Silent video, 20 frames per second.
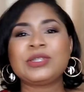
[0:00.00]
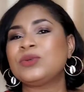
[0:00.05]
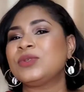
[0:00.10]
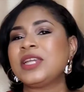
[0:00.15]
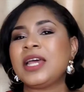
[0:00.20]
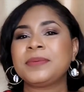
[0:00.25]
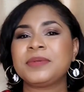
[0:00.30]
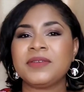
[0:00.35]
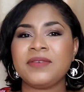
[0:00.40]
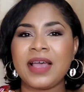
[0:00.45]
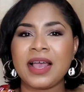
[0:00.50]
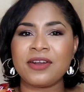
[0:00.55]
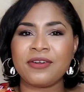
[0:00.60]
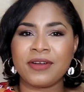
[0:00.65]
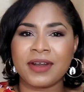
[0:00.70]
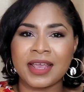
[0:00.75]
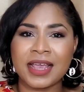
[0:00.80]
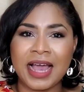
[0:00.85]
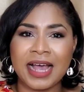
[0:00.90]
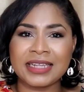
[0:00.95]
two types of
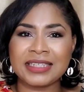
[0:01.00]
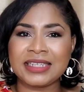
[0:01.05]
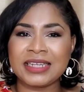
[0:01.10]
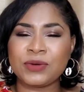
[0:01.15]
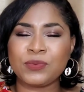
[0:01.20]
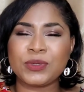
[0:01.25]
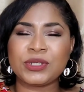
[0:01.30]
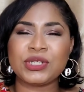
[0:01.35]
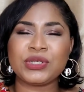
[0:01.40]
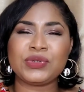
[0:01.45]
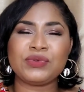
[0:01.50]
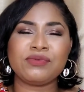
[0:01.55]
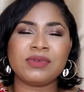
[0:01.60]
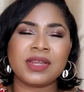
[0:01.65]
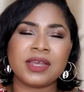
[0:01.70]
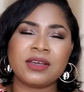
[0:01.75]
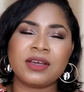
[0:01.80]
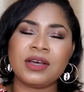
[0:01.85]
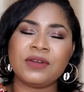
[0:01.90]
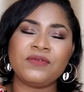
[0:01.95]
hyaluronic acid, which is
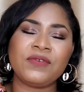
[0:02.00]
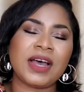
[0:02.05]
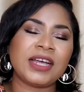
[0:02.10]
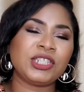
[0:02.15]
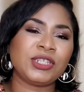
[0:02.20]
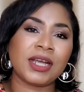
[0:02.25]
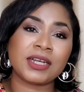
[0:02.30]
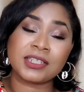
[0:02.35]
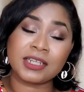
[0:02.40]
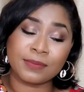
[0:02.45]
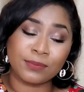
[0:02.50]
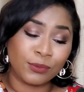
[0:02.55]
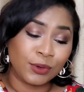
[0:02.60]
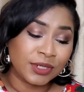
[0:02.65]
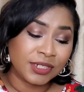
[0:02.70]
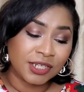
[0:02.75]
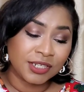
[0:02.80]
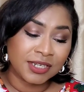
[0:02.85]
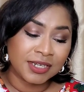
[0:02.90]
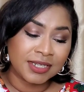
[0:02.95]
really good for attracting
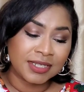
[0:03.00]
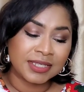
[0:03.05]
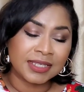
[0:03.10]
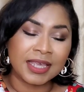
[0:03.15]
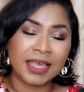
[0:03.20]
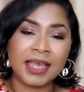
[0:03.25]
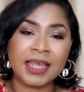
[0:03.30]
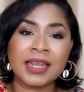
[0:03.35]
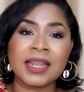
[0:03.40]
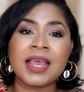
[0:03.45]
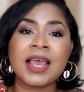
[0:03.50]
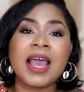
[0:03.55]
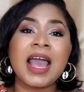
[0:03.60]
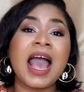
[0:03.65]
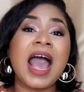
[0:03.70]
moisture to the skin.